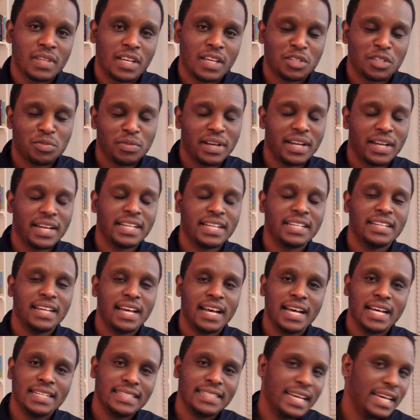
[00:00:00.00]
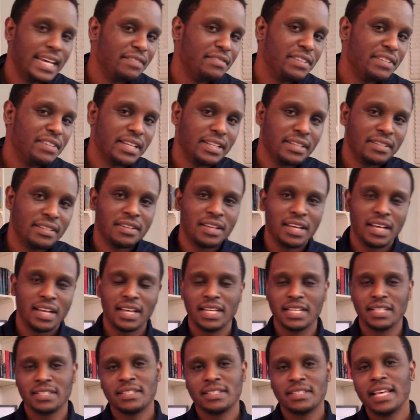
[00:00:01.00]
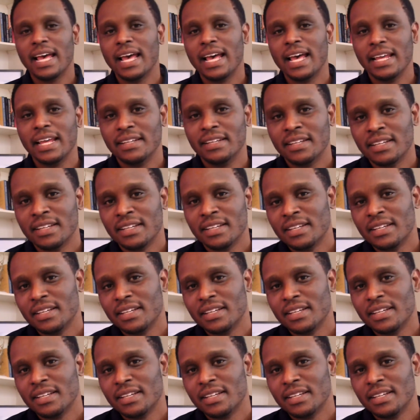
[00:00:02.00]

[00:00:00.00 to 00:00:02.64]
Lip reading: That's why David said